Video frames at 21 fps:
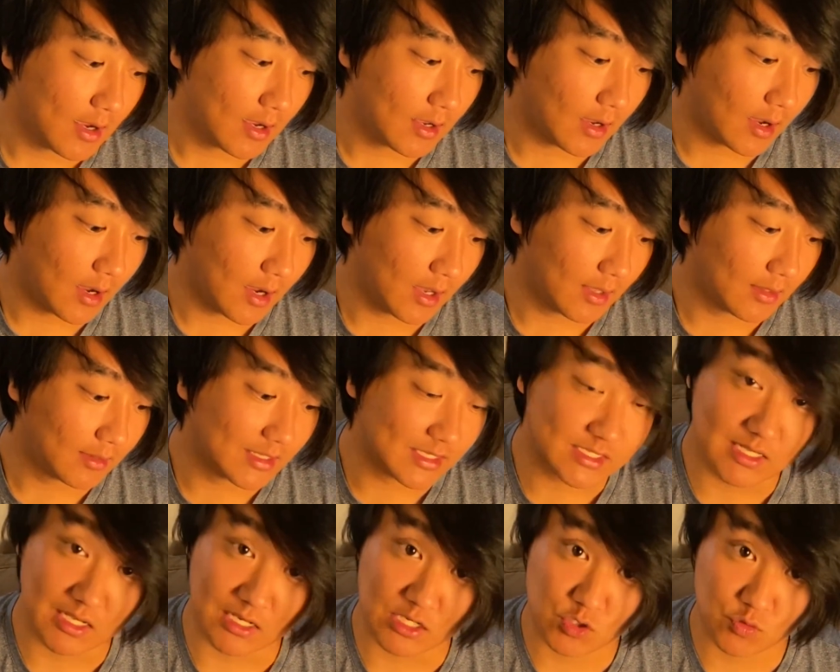the
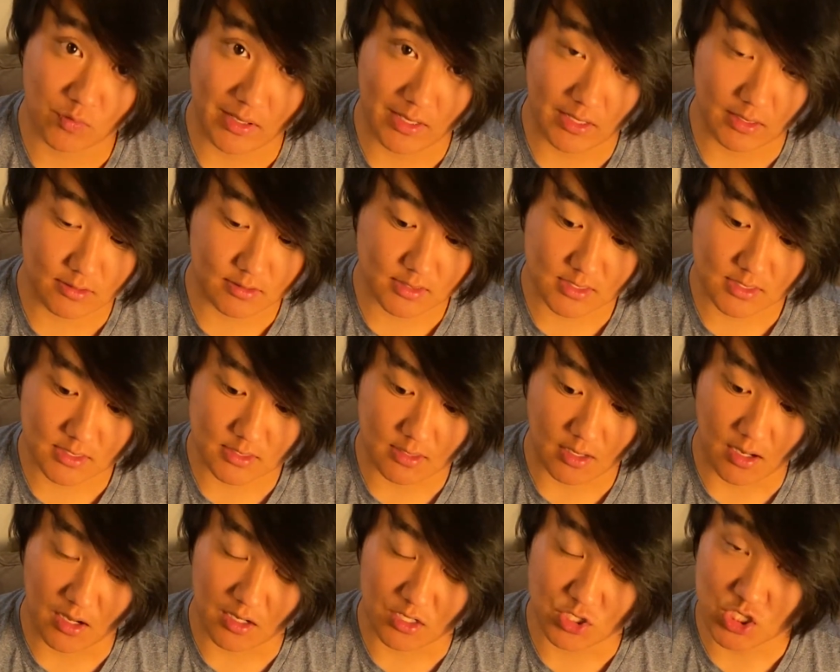6 weeks
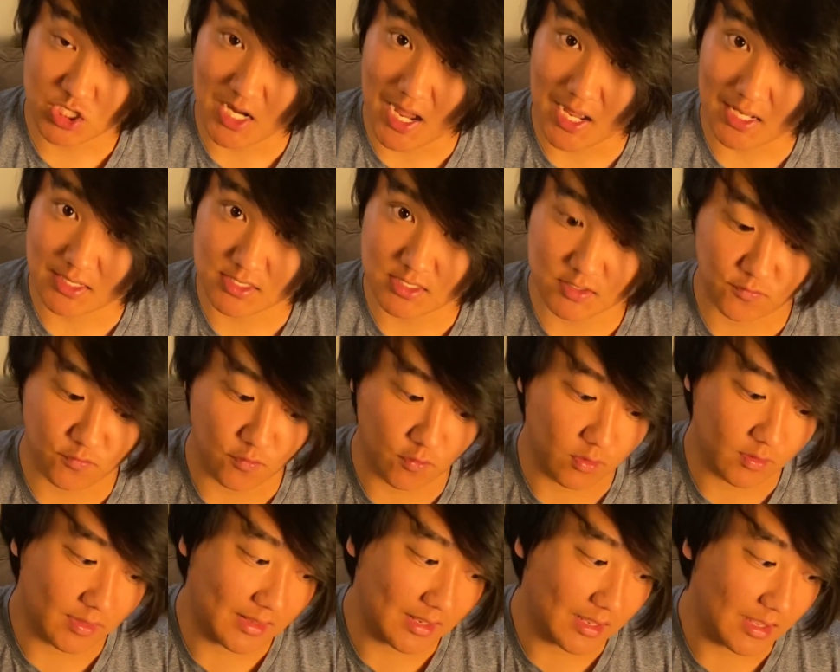shots
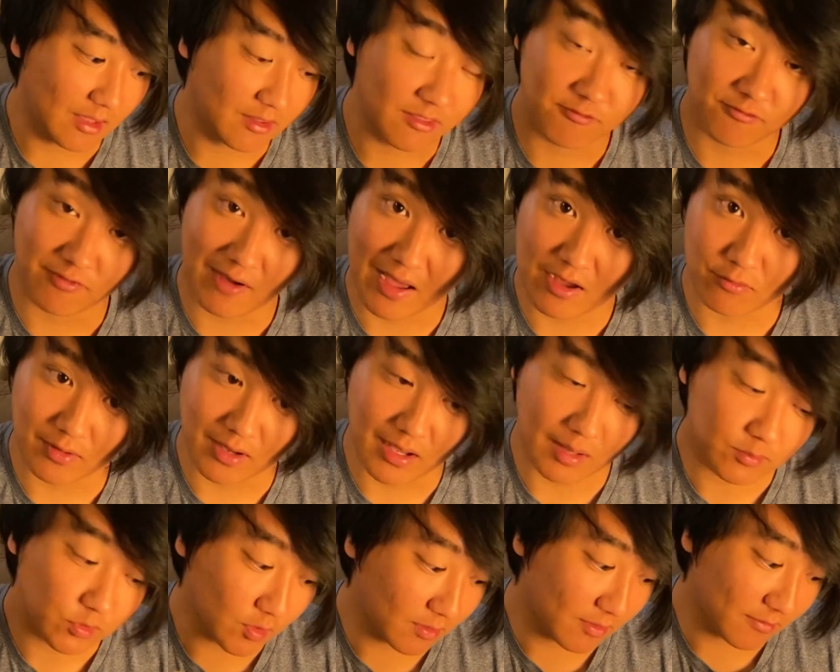for the 5-way.
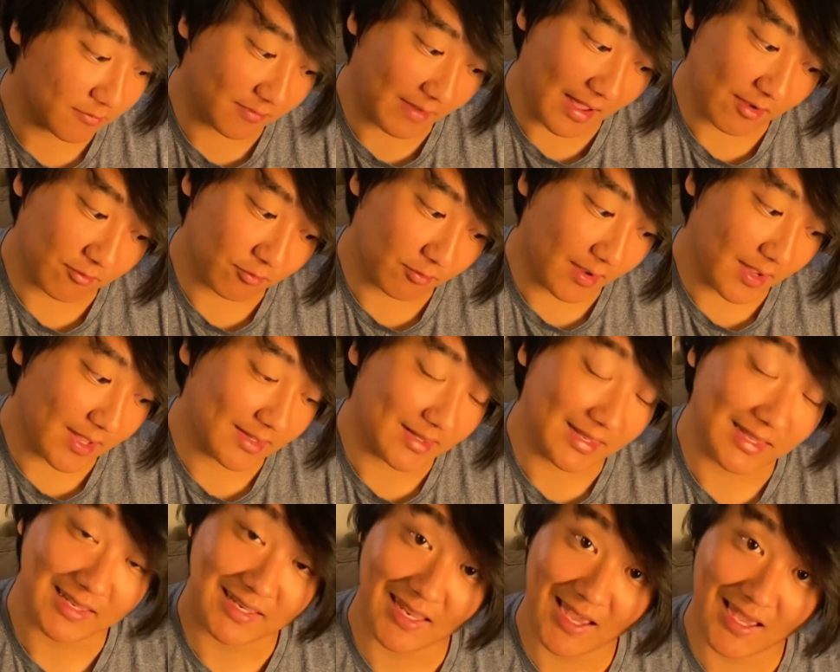I'm doing the 5-way, and
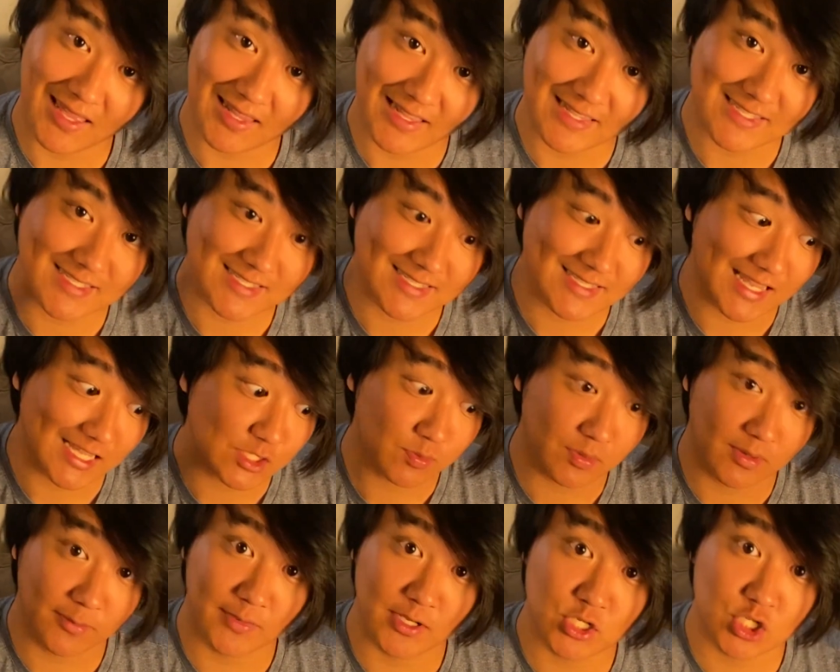then yeah, that's
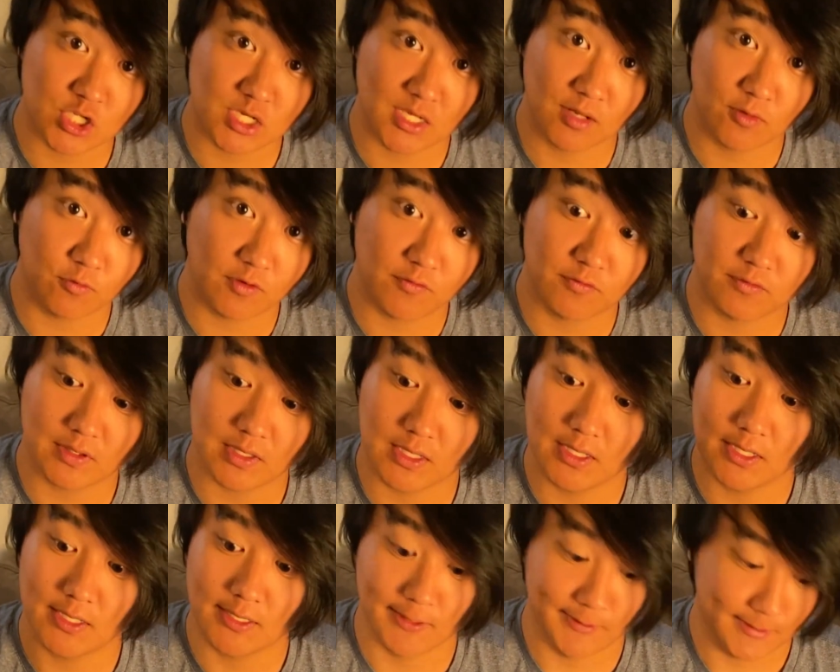pretty much it with the